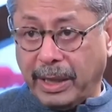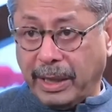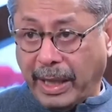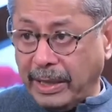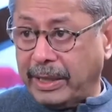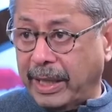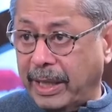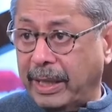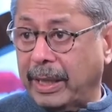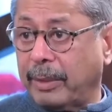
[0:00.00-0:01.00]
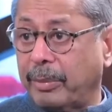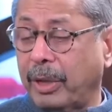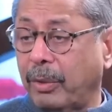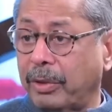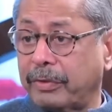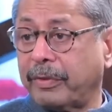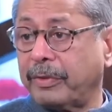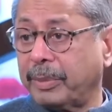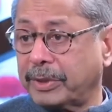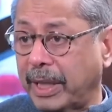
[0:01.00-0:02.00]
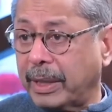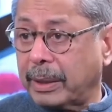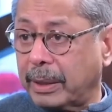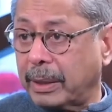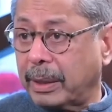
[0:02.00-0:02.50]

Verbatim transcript: in healthcare, payroll is 50%.